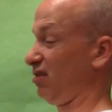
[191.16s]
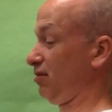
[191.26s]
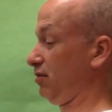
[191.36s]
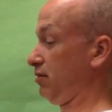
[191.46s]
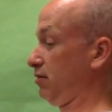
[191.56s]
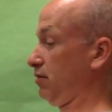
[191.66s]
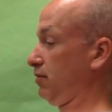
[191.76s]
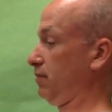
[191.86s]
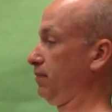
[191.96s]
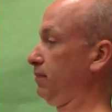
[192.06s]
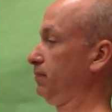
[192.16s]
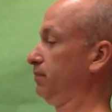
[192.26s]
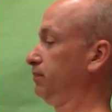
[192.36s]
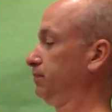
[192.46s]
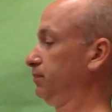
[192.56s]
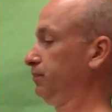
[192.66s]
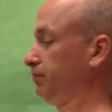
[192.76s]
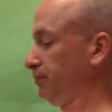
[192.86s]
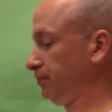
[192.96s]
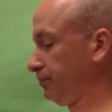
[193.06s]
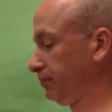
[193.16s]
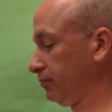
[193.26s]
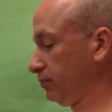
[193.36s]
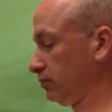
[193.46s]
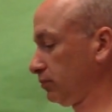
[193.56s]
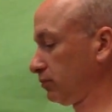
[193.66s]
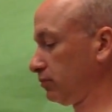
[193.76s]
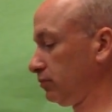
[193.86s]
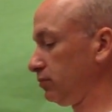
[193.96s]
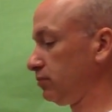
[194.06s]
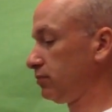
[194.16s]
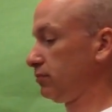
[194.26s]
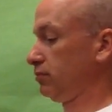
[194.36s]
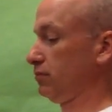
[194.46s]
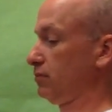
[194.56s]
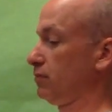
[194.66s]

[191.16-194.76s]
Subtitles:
Nothing is said.